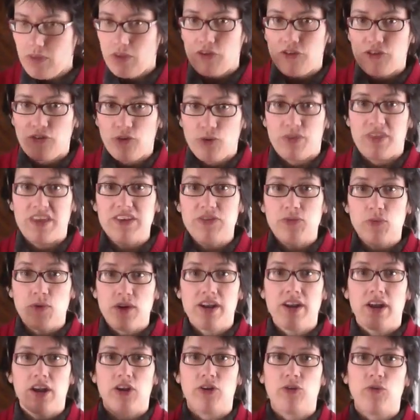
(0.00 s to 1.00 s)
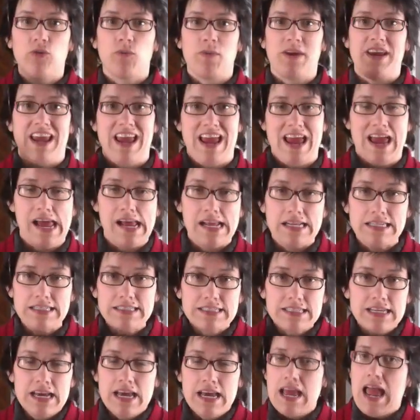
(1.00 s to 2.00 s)
So this one, I use my
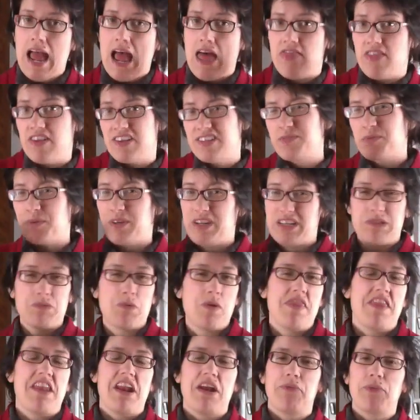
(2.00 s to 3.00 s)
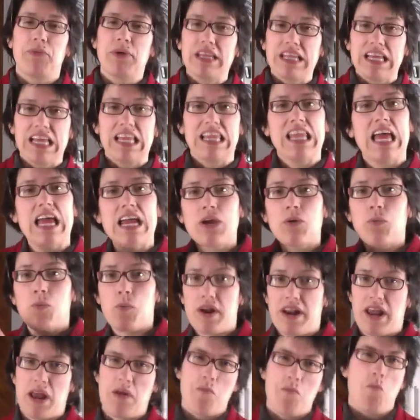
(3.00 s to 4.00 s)
hands, and this one is one that I really like
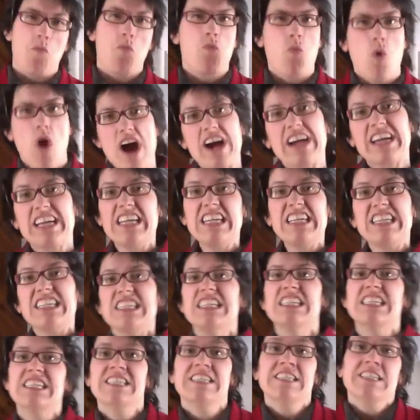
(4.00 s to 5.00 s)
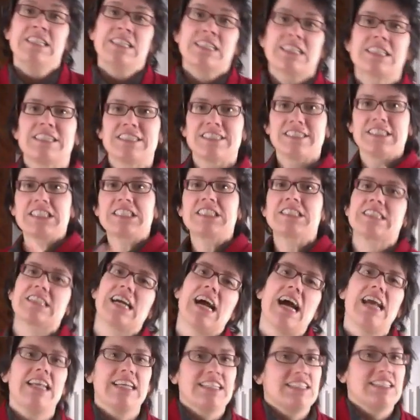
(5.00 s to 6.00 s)
when I'm walking, because I can
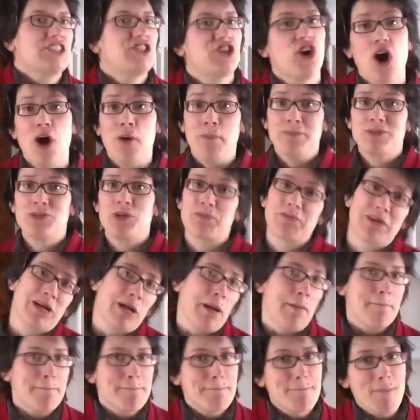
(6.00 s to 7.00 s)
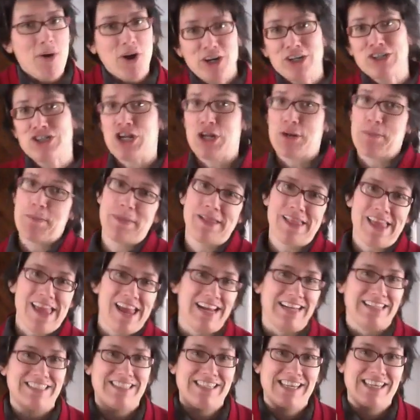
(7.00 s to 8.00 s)
kind of stomp. So I'm going to march in
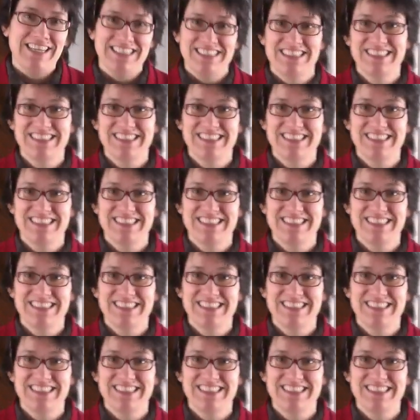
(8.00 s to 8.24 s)
place.